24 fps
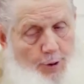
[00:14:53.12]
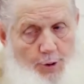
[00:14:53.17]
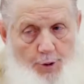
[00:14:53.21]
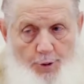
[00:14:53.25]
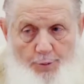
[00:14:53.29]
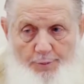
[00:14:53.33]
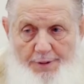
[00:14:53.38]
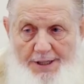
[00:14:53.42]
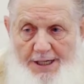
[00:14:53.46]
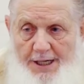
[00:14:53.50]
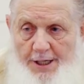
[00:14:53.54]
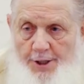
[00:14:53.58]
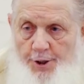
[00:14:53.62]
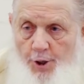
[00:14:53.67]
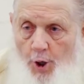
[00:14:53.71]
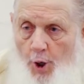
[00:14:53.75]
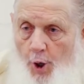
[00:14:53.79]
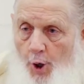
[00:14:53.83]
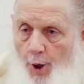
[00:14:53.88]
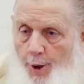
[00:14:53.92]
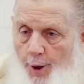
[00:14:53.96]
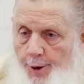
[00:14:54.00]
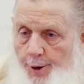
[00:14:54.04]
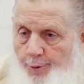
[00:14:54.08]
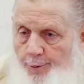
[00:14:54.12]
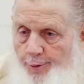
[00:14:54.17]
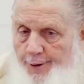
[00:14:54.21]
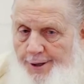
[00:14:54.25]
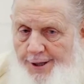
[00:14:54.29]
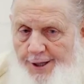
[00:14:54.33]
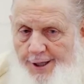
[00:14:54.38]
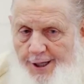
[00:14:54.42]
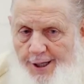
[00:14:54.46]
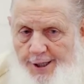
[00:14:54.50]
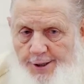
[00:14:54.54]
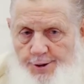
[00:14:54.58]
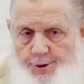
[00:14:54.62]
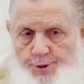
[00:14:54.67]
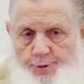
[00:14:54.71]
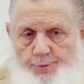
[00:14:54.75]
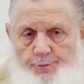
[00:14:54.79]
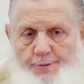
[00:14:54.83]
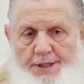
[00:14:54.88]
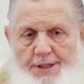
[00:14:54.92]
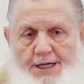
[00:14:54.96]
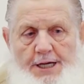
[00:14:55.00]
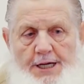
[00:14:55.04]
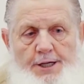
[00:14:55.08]
You'll begin to argue with things. You'll
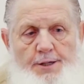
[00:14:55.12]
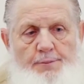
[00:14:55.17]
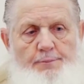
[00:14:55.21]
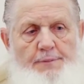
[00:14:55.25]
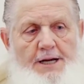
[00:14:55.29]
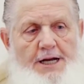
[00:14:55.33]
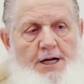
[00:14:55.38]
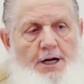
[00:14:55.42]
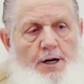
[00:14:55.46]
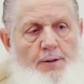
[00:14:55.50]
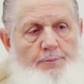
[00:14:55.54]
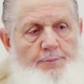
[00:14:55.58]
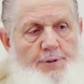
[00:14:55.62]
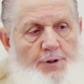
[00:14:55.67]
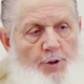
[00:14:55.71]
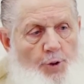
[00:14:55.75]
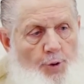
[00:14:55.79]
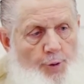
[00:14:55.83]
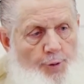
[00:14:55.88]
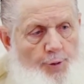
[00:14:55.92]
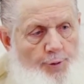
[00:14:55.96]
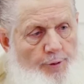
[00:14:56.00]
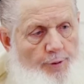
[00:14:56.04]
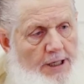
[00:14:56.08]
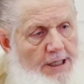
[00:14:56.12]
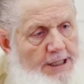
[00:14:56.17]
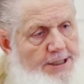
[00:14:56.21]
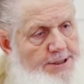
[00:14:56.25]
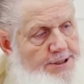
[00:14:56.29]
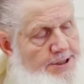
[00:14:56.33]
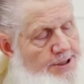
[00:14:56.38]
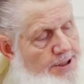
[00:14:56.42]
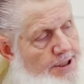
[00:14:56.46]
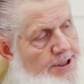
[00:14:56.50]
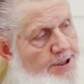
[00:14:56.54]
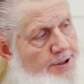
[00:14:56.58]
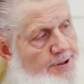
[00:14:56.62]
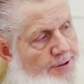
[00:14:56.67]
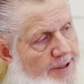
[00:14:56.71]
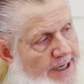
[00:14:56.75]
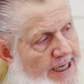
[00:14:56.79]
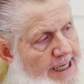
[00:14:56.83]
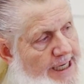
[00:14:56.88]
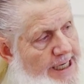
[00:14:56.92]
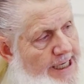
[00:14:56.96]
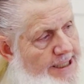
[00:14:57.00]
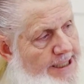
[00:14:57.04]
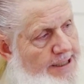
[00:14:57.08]
begin to make up your own religion in your
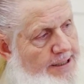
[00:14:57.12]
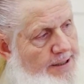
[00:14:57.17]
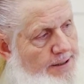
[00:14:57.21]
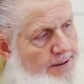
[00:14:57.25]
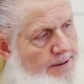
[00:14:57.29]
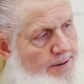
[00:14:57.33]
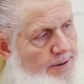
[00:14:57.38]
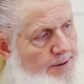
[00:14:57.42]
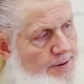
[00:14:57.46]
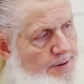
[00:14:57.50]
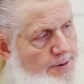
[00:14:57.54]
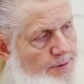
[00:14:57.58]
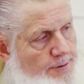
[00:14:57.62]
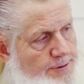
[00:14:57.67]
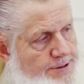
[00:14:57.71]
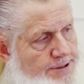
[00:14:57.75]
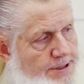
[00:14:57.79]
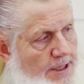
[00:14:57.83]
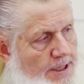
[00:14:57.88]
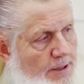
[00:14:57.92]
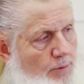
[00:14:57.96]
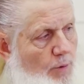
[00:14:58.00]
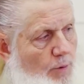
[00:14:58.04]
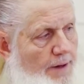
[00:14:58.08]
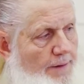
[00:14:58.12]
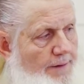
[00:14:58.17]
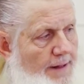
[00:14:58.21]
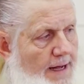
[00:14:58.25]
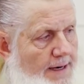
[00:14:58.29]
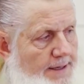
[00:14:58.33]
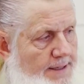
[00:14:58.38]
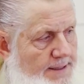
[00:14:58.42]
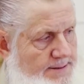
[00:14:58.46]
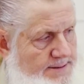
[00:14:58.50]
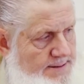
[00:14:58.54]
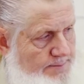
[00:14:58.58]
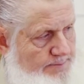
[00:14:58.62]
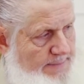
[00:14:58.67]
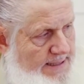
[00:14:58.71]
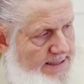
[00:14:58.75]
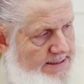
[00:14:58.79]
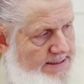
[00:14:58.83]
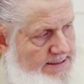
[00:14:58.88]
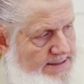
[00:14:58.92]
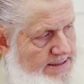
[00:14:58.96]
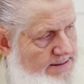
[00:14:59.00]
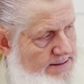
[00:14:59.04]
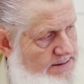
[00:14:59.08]
head. You'll say, well, that doesn't
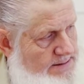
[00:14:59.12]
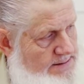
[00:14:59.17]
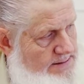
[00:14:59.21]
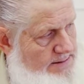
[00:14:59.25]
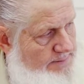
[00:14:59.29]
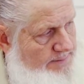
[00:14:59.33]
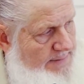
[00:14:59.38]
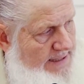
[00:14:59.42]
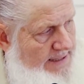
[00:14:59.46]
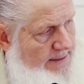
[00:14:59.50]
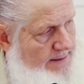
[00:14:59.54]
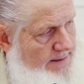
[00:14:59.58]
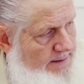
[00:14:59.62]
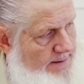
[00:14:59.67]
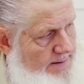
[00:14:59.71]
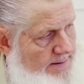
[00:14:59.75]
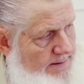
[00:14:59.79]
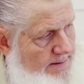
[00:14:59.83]
make sense to me.